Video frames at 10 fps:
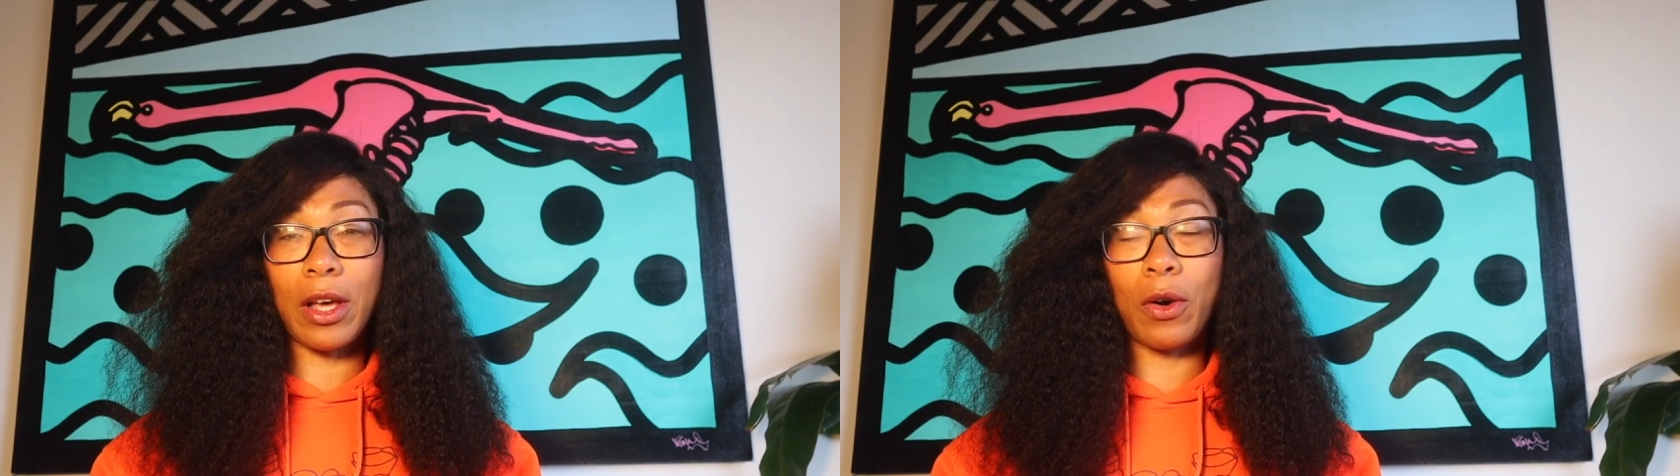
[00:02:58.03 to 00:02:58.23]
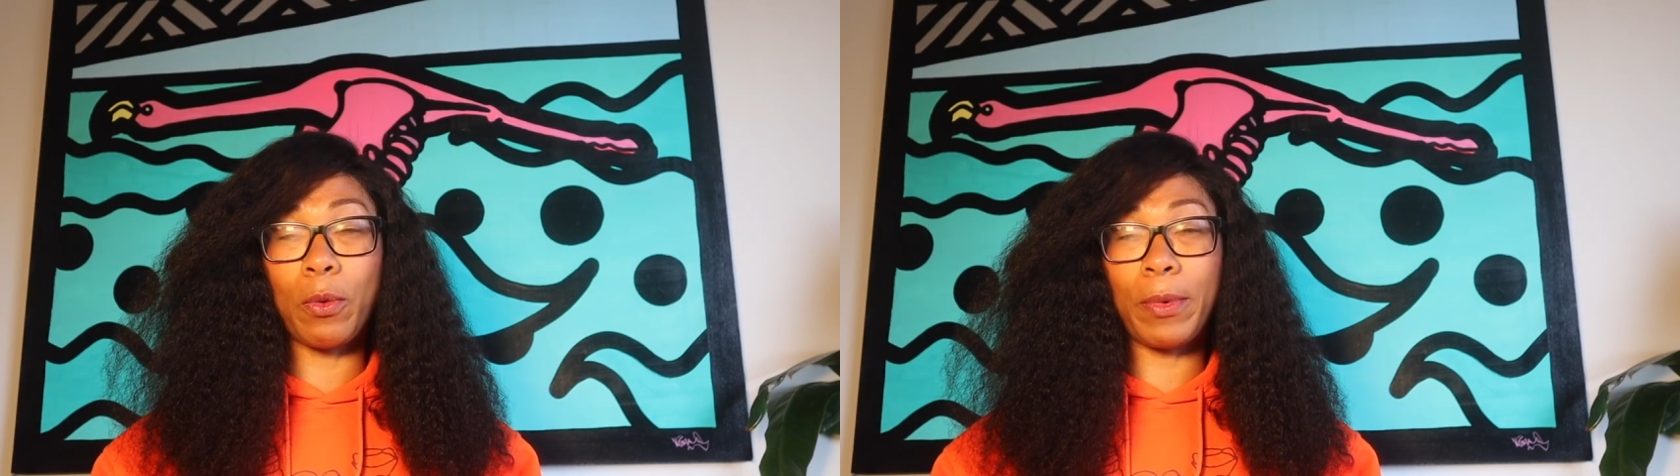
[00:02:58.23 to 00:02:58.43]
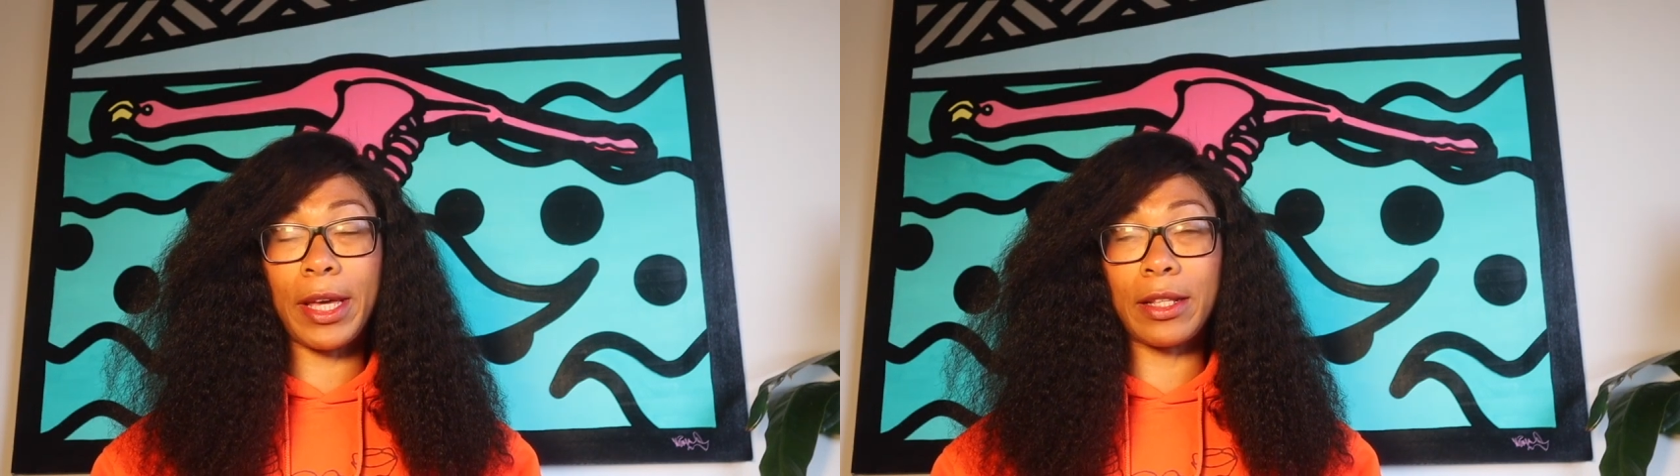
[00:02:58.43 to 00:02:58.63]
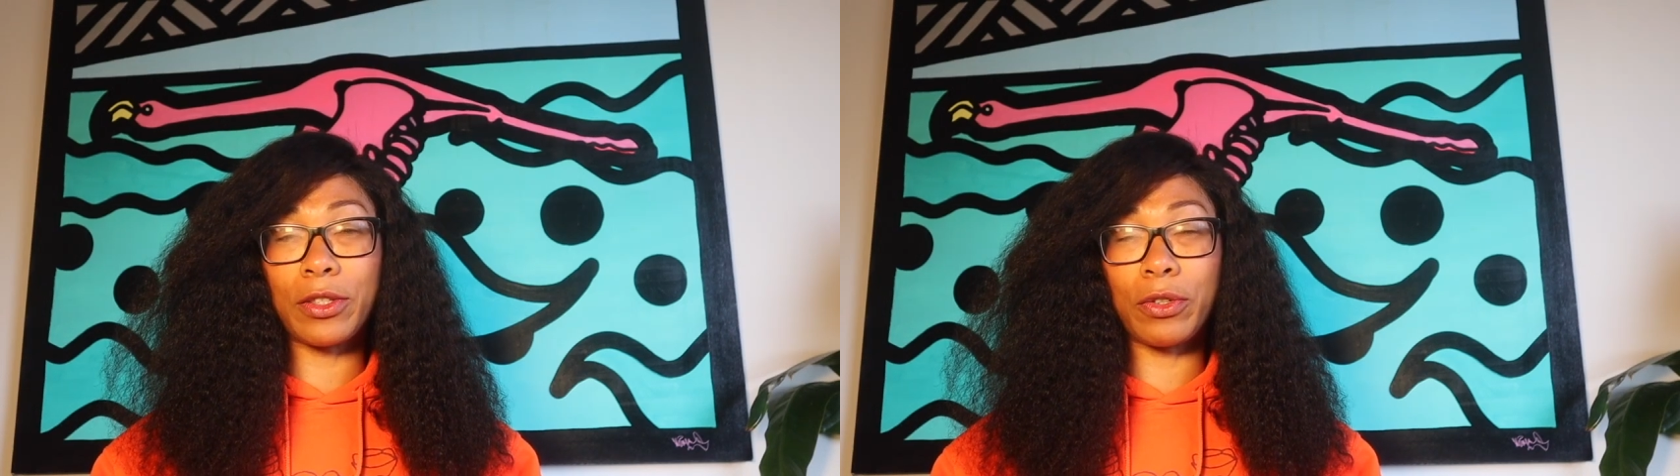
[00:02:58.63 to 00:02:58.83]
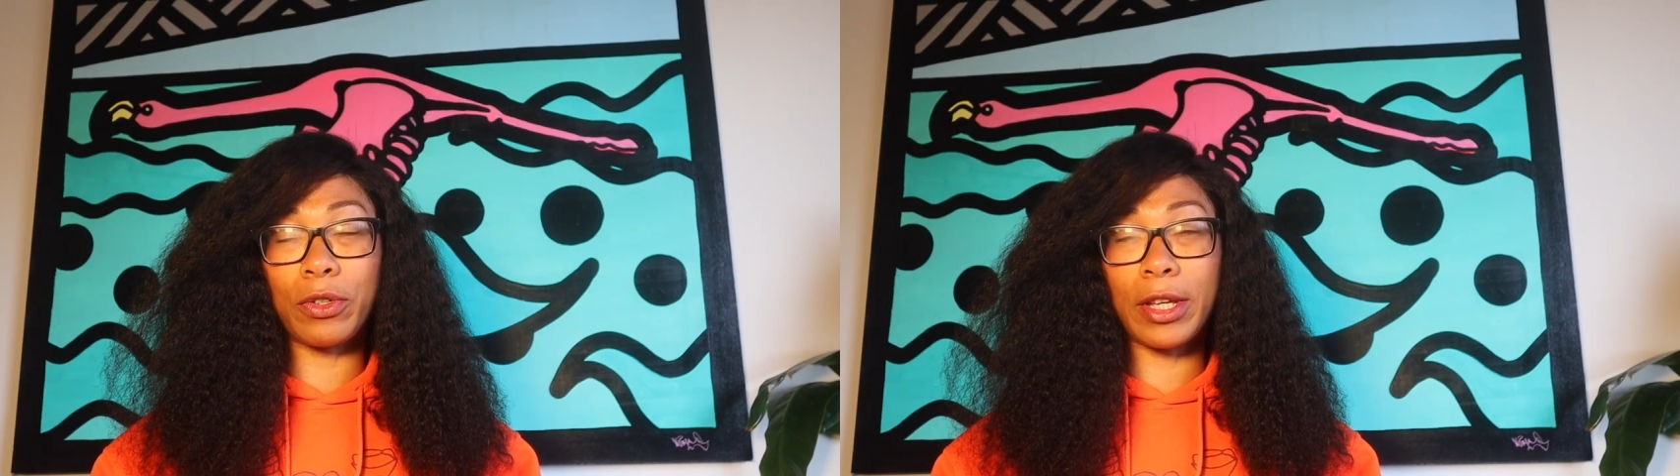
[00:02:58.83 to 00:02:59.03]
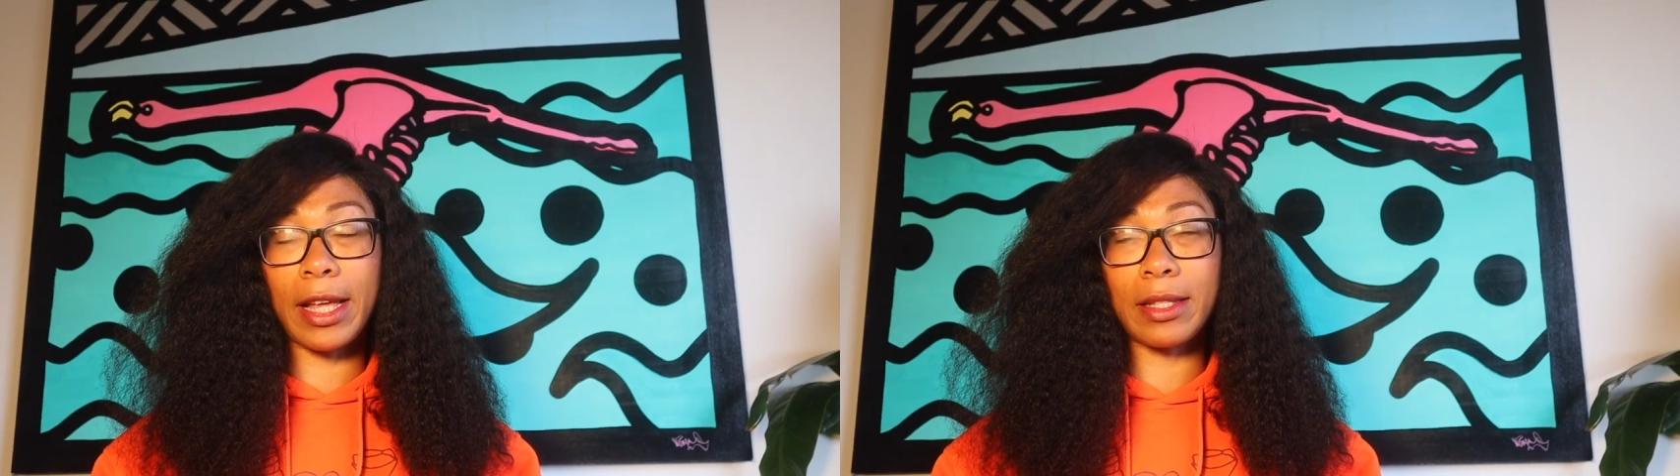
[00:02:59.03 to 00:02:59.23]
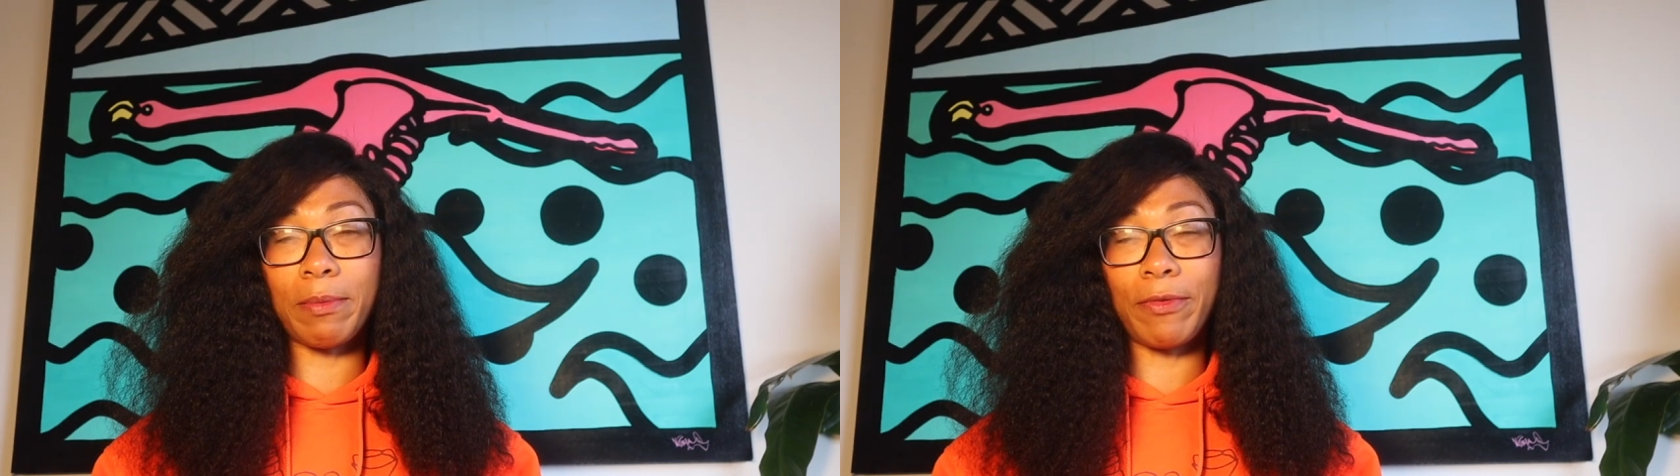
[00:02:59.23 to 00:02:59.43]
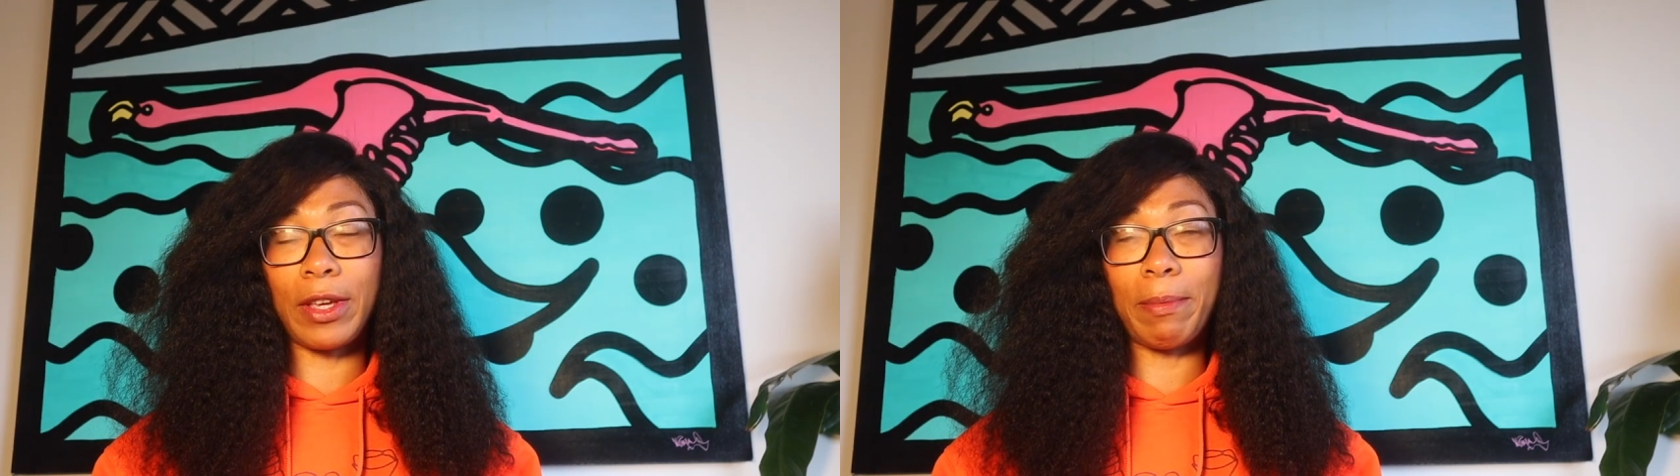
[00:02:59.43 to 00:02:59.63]
hoping to get
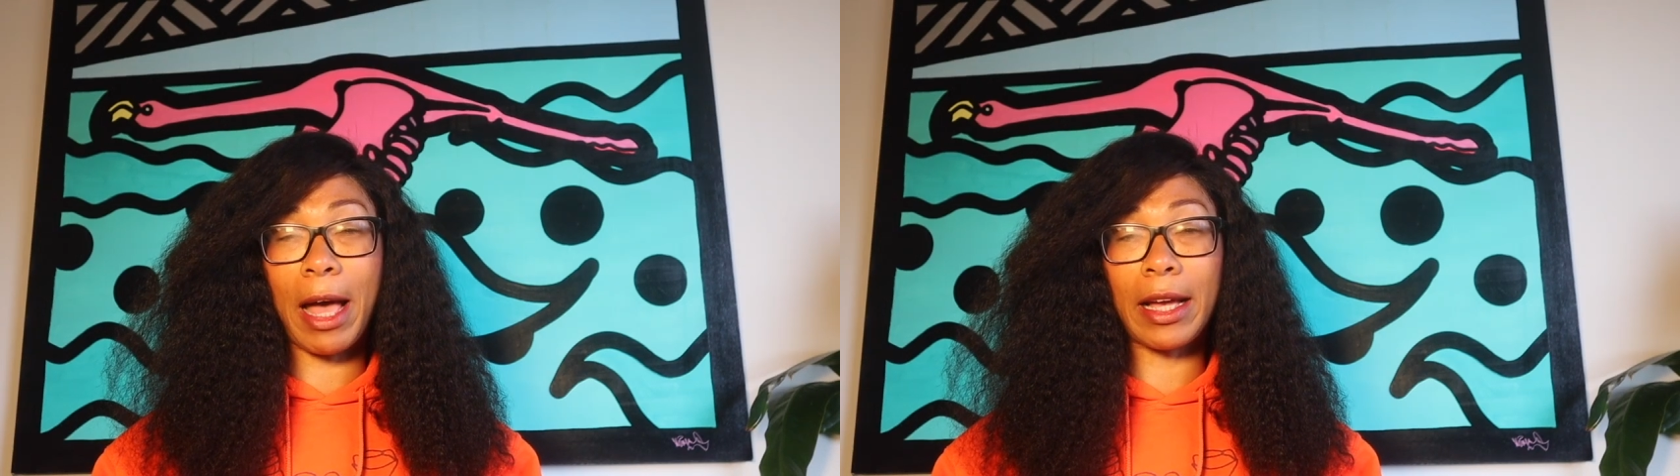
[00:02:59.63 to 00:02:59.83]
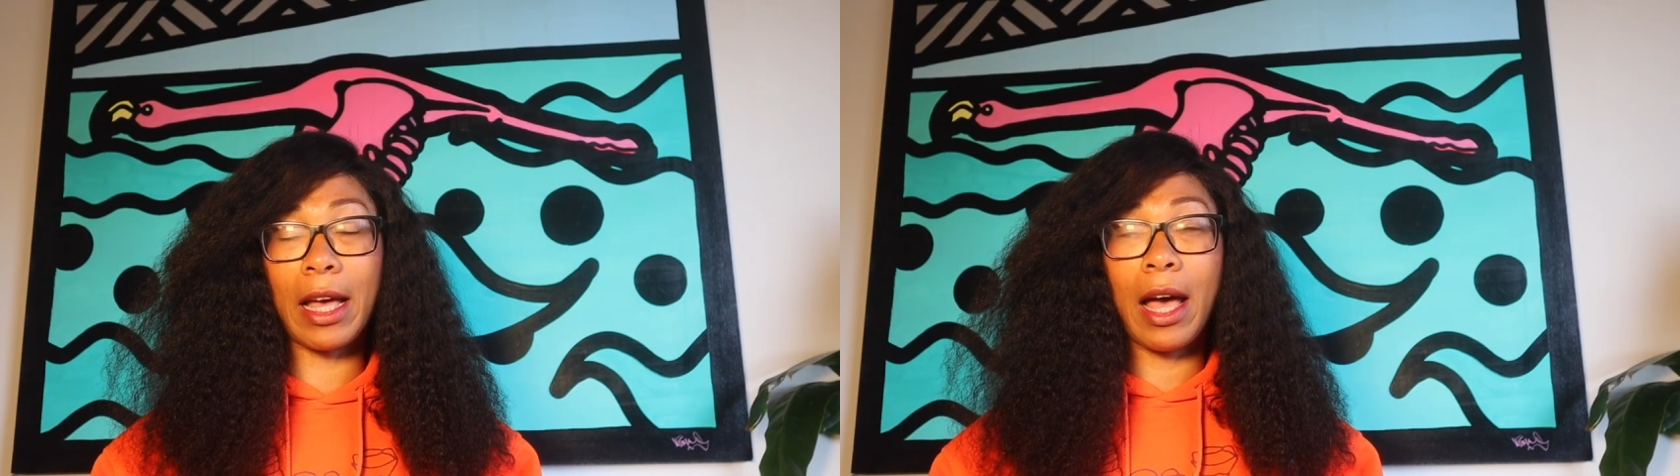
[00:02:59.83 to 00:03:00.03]
some feedback